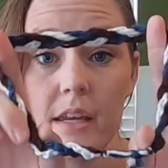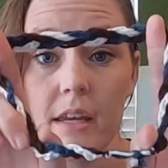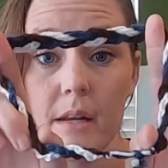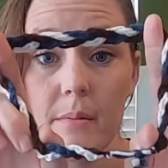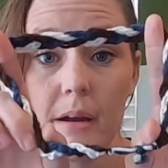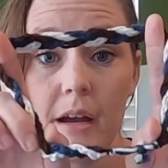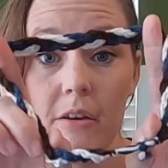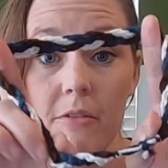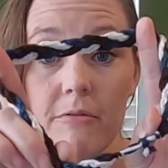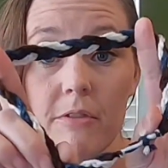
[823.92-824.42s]

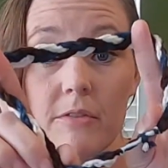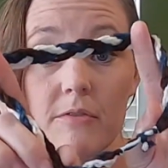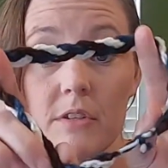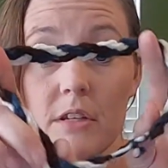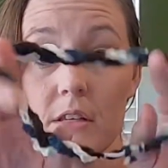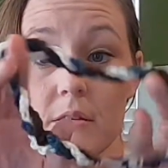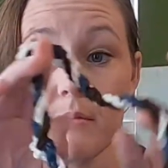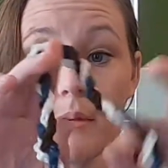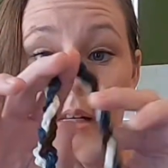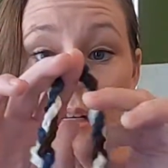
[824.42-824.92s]
in about
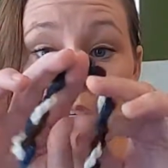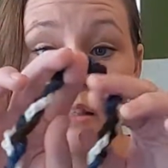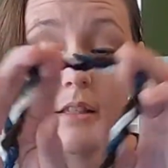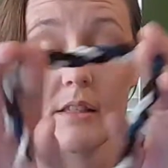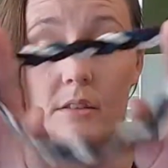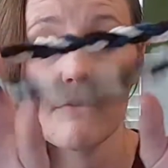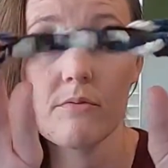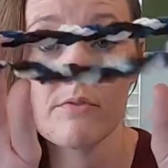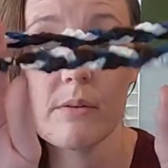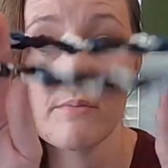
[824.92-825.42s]
15
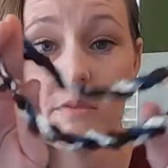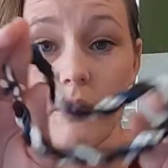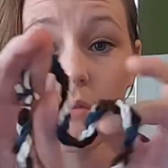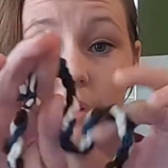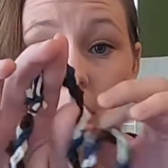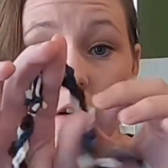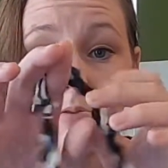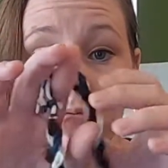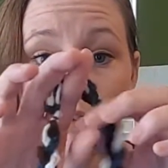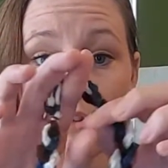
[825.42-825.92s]
minutes from the
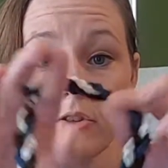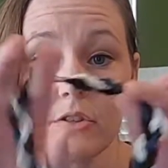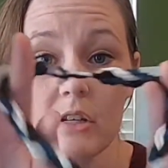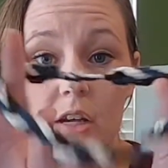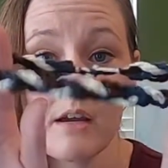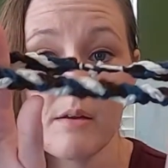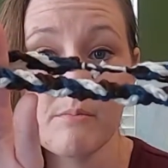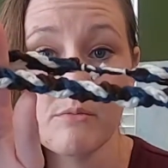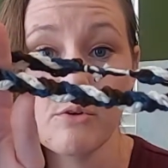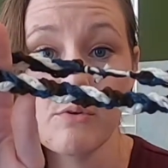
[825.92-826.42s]
very first
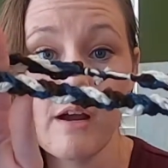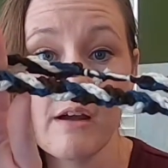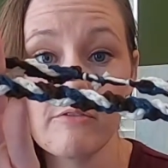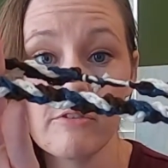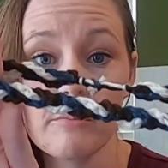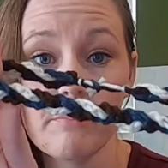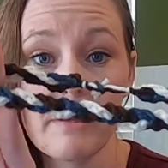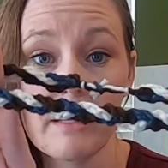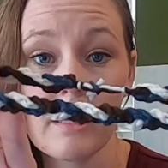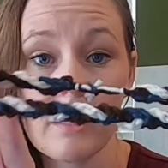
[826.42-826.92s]
time you
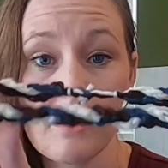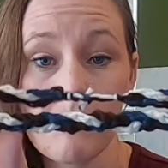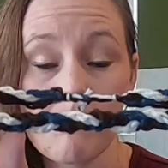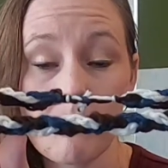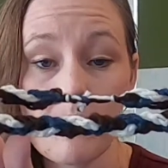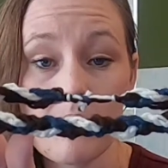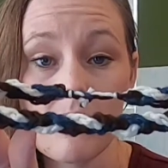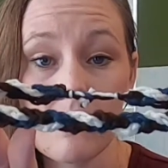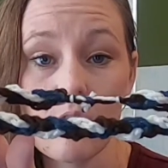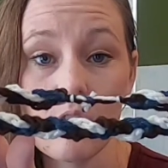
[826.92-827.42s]
ever picked
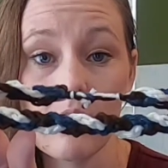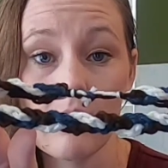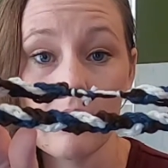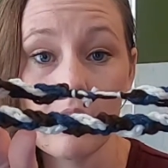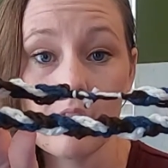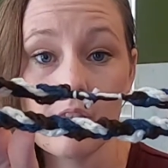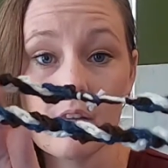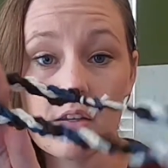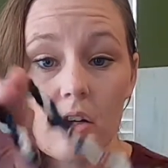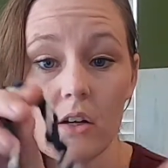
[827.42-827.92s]
up the
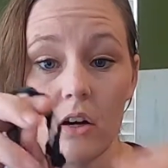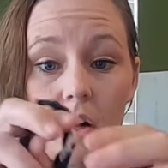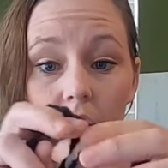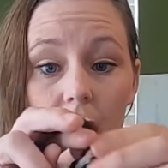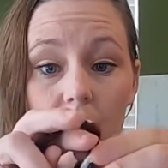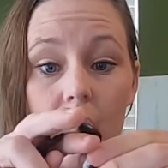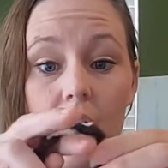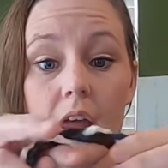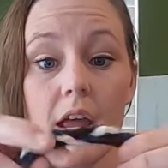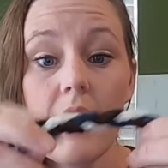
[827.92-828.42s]
hook and the
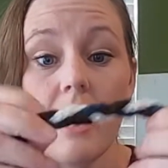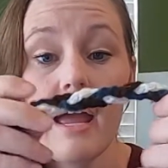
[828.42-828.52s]
yarn.